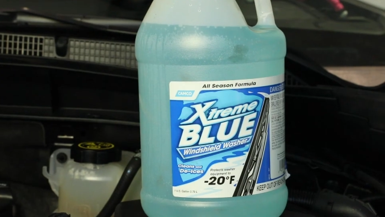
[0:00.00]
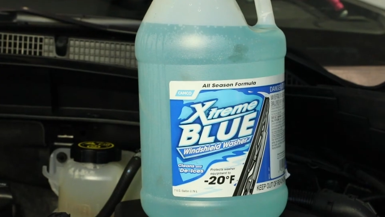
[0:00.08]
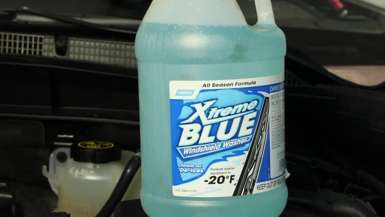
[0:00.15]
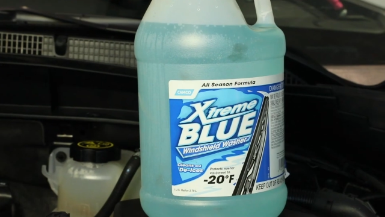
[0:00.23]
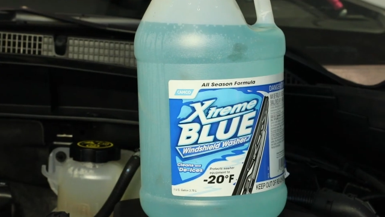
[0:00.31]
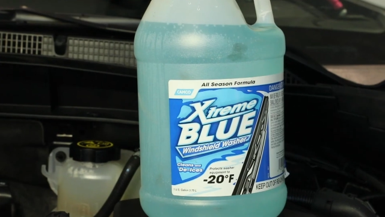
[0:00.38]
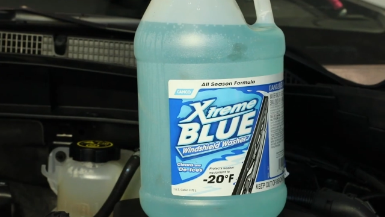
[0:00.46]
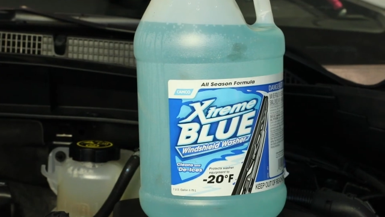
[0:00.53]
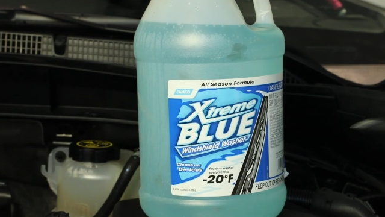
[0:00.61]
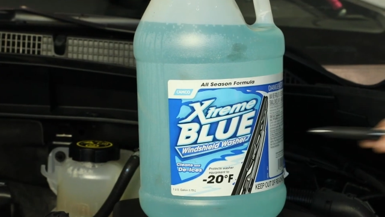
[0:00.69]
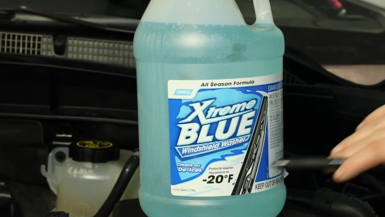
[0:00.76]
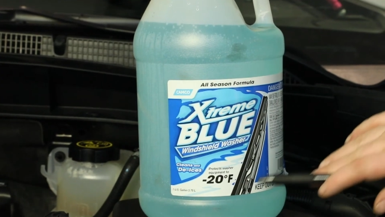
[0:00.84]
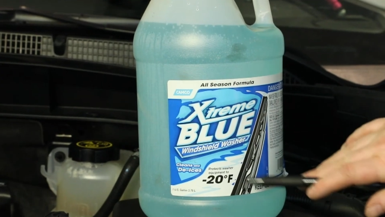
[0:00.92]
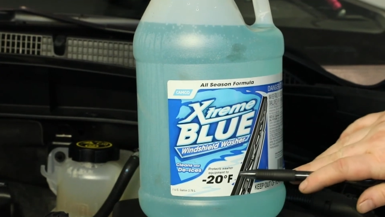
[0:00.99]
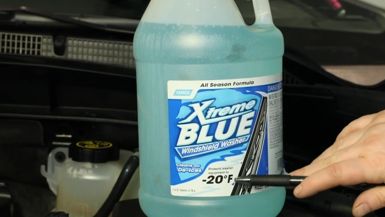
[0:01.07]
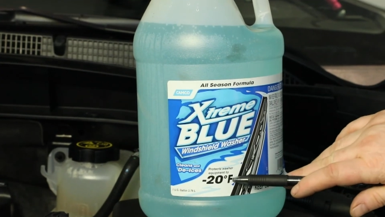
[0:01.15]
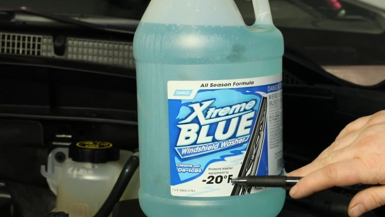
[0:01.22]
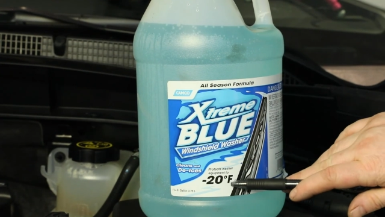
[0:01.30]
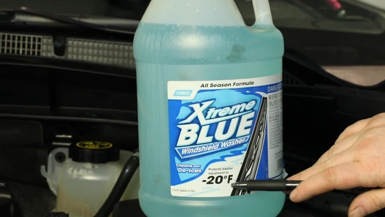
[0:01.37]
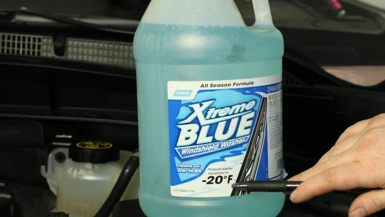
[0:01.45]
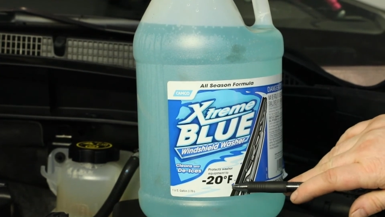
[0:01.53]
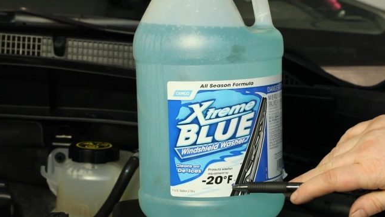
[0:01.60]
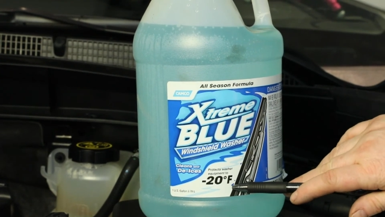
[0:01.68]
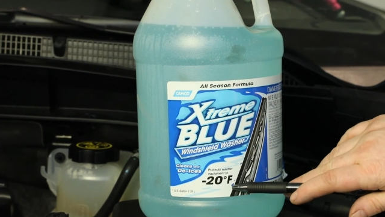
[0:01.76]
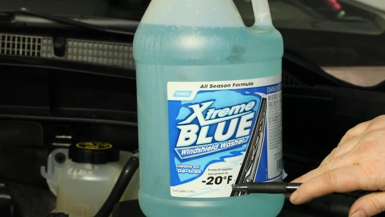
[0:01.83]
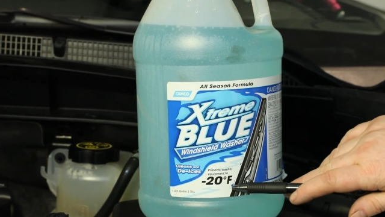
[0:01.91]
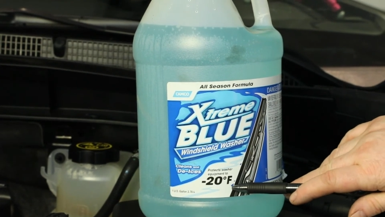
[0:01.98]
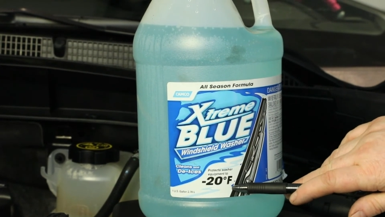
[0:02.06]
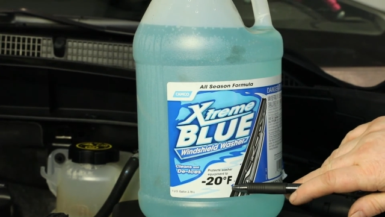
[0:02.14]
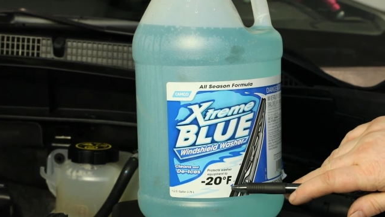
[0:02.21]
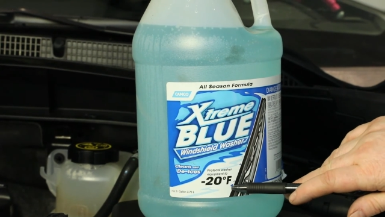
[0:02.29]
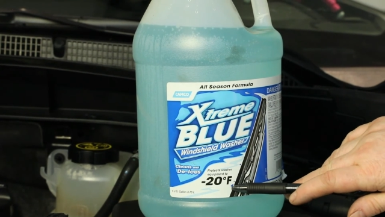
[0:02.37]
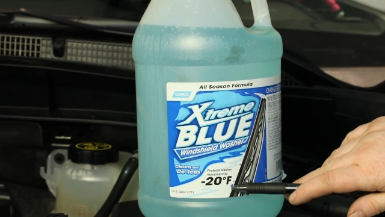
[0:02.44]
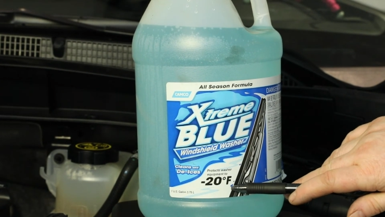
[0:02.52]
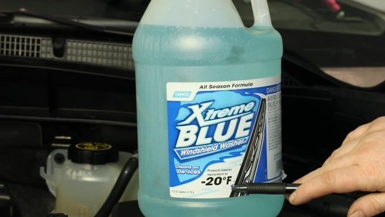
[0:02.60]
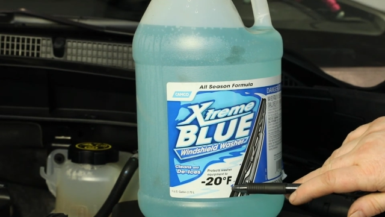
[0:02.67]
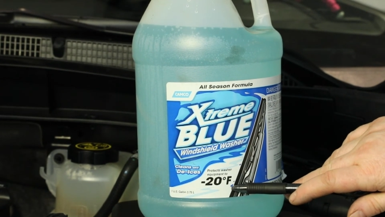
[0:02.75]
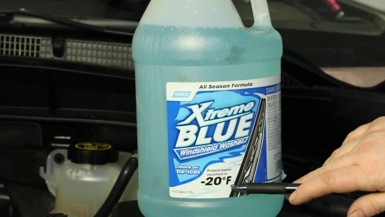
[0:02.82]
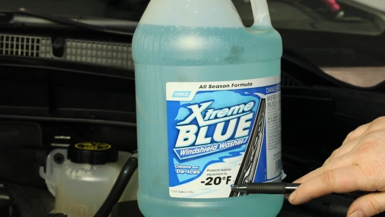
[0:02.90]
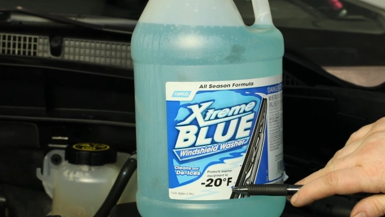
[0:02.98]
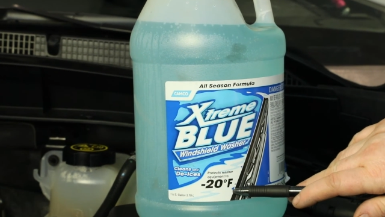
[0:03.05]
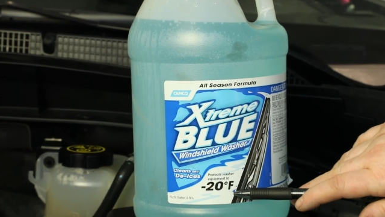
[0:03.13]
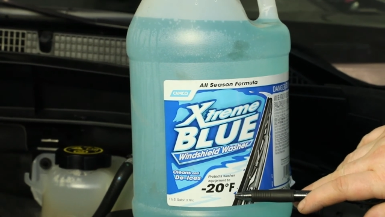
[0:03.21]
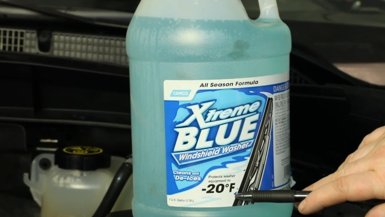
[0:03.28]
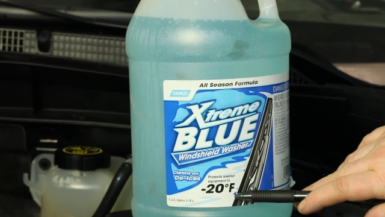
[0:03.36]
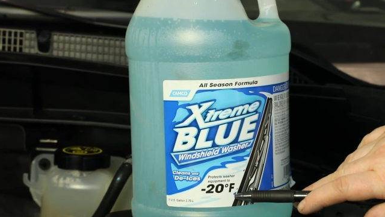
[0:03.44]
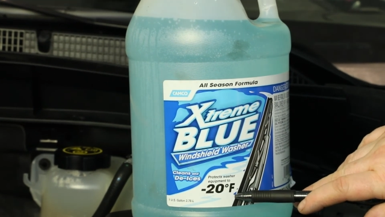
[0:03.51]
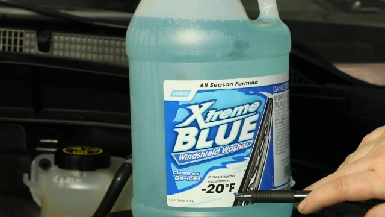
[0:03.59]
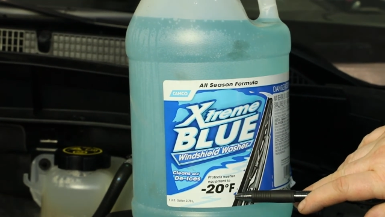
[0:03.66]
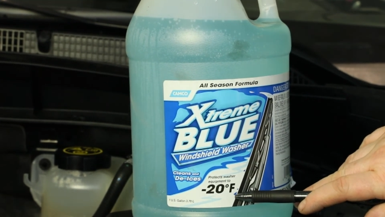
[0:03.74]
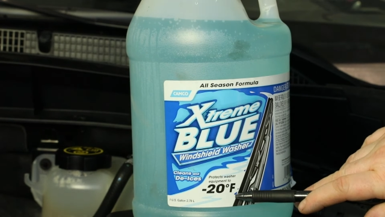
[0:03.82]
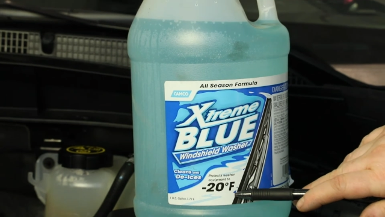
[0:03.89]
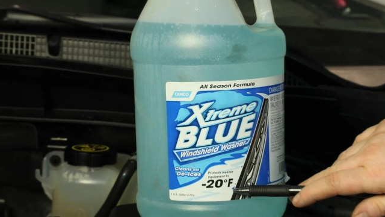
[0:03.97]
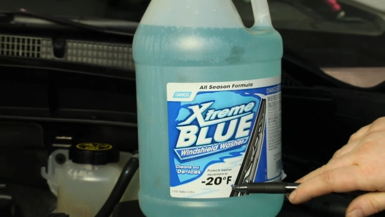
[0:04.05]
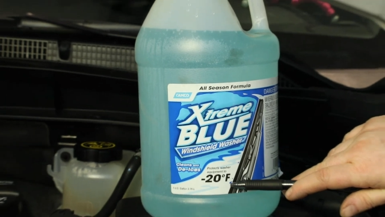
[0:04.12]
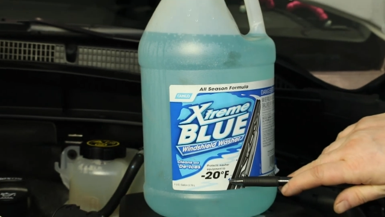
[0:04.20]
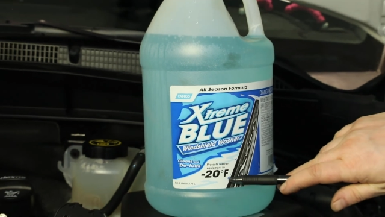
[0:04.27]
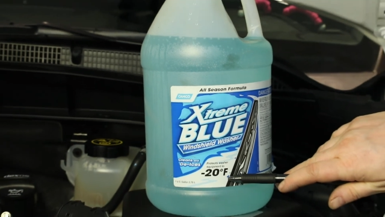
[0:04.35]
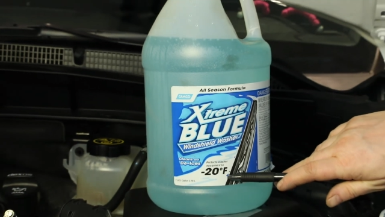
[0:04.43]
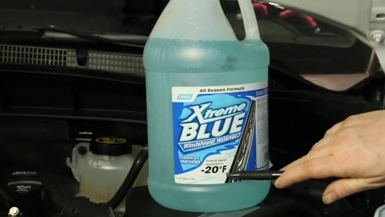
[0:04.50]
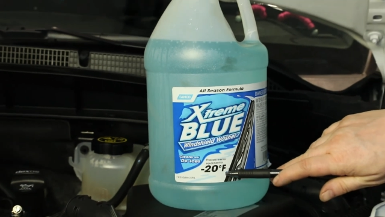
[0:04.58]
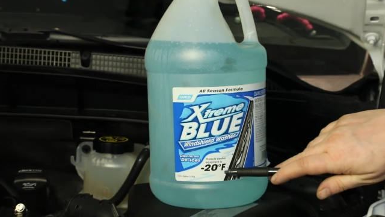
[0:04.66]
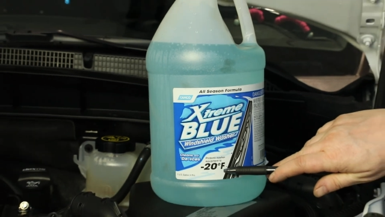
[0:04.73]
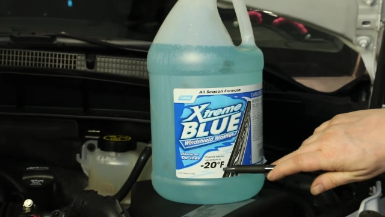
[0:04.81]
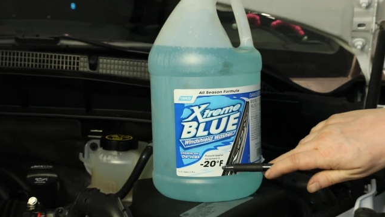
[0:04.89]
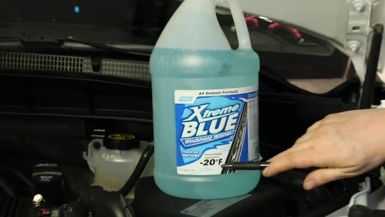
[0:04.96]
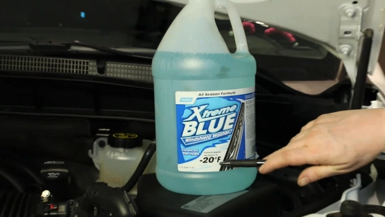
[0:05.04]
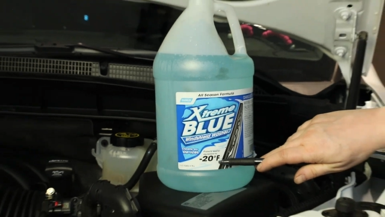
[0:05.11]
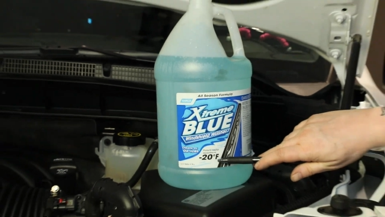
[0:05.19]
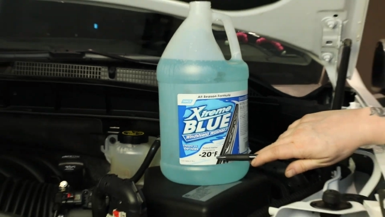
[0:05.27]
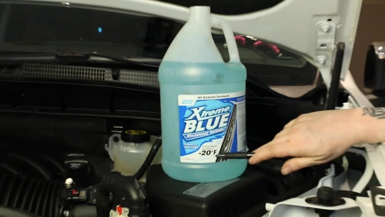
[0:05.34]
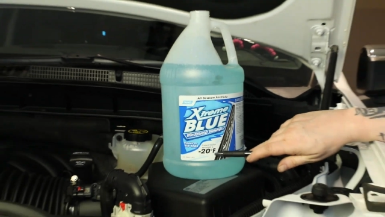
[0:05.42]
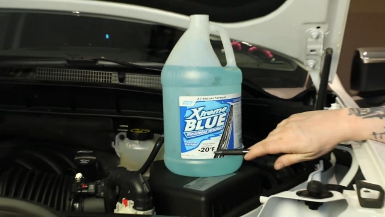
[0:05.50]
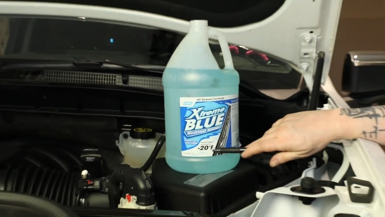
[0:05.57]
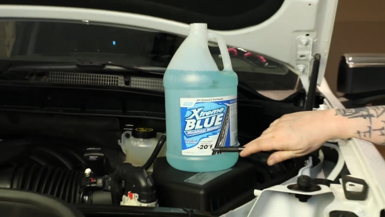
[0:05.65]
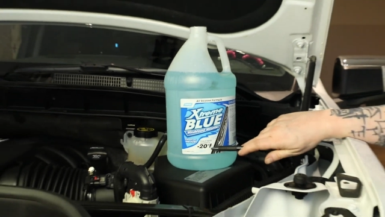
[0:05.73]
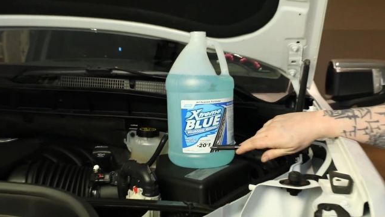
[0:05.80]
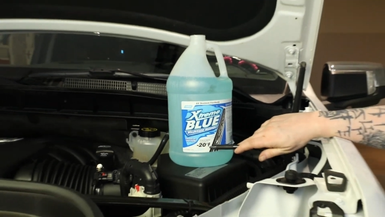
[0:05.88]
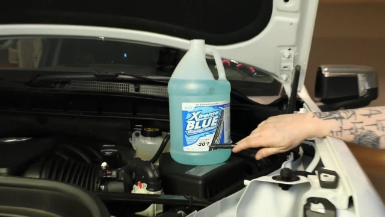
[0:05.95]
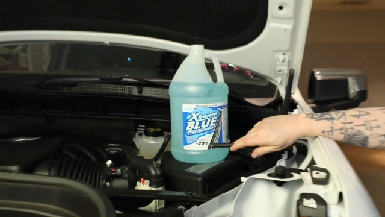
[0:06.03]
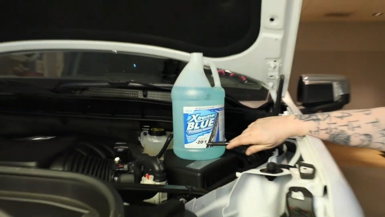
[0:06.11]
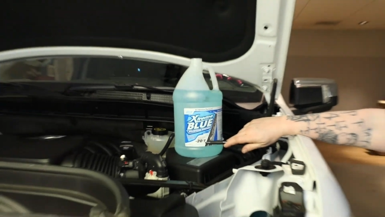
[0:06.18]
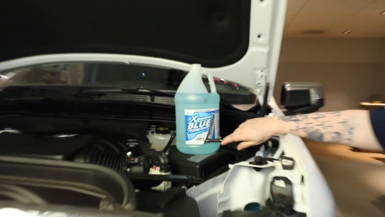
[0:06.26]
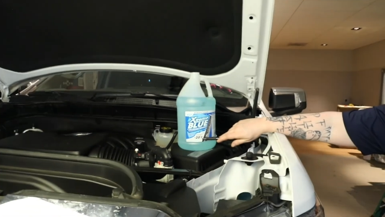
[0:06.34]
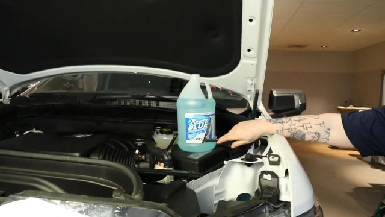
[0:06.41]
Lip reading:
Nobody's mouth can be seen.